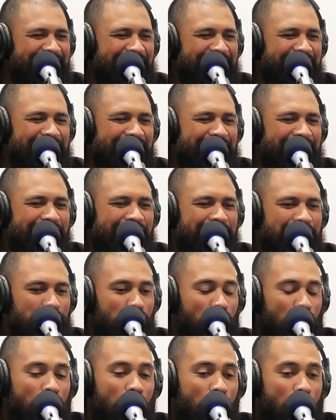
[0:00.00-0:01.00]
Far
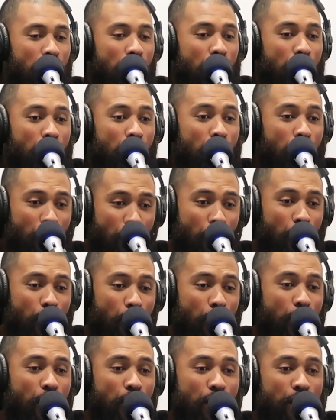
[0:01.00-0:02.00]
out. Just
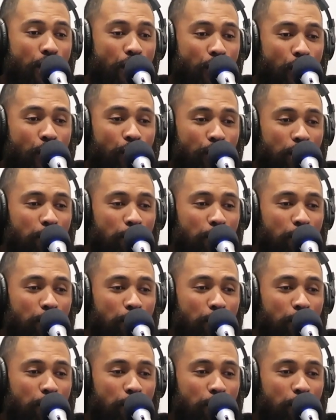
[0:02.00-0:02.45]
looking at the time.